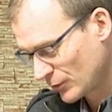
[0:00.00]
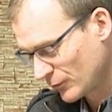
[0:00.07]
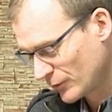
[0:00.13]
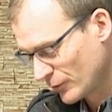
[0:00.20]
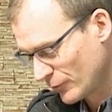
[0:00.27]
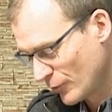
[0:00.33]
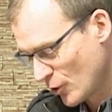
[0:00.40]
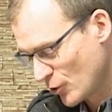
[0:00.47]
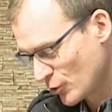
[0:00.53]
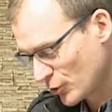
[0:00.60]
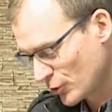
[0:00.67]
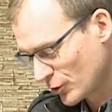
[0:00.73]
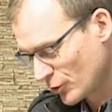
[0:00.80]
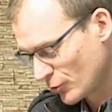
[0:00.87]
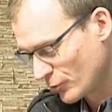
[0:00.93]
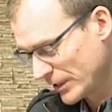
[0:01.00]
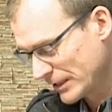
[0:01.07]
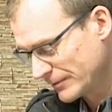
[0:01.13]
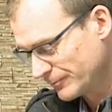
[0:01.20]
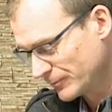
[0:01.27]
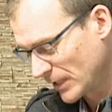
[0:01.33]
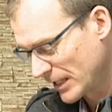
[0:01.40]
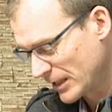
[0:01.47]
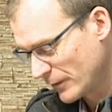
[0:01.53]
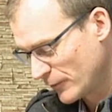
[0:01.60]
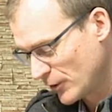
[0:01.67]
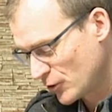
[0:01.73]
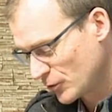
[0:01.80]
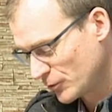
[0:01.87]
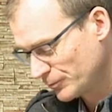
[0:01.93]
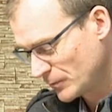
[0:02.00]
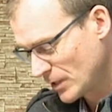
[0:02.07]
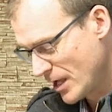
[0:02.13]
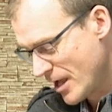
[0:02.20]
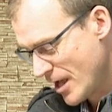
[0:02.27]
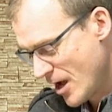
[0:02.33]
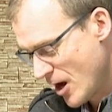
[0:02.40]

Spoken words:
of devotion are written in the vision